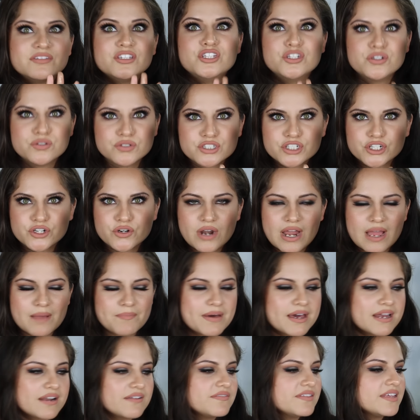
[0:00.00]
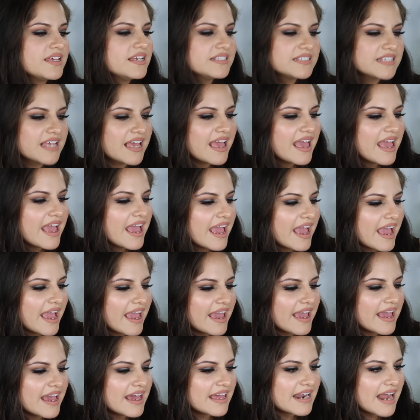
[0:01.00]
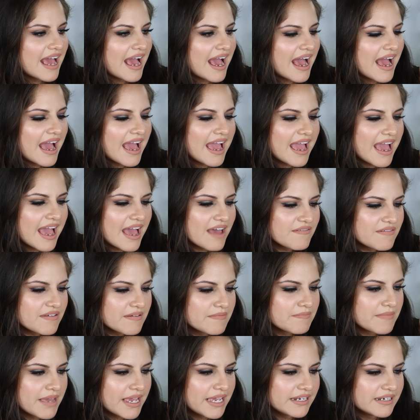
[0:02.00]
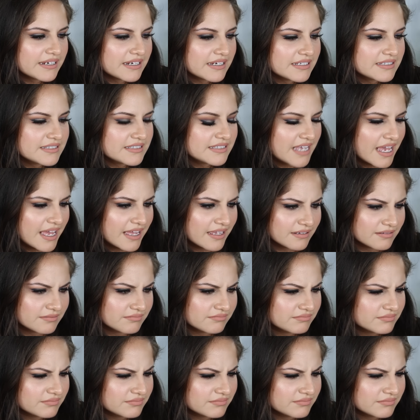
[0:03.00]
use the crap out of this and I haven't made a dent.